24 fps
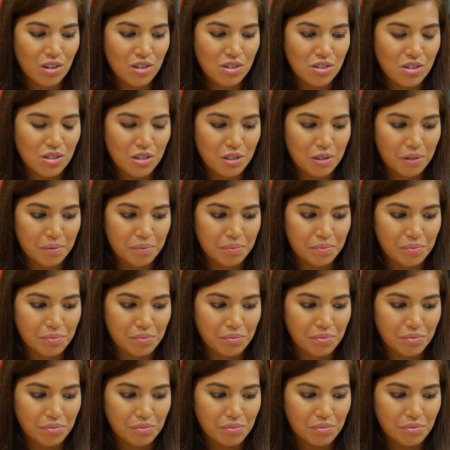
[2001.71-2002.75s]
world-class
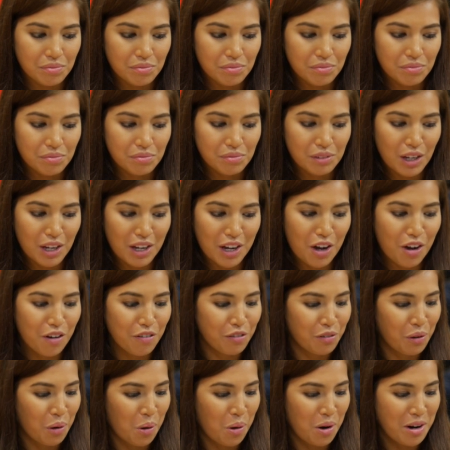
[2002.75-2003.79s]
athlete right there. Of
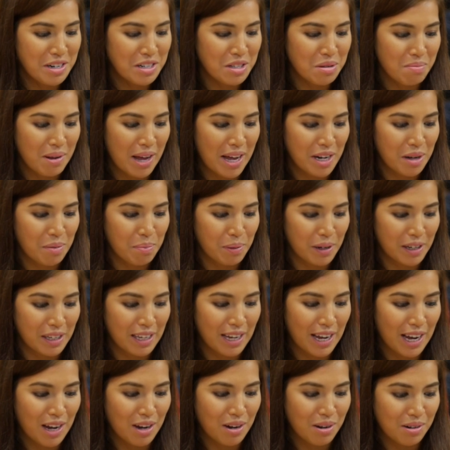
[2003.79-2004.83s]
course, well. Manny Number
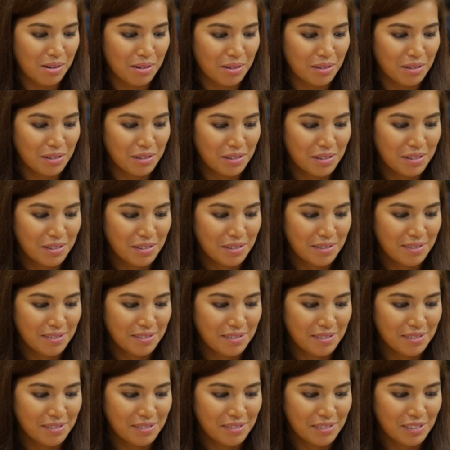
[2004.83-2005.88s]
Pacquiao. Nine. Yes.
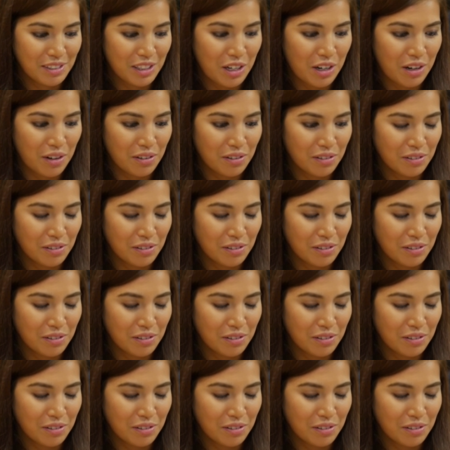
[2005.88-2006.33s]
You know. Would you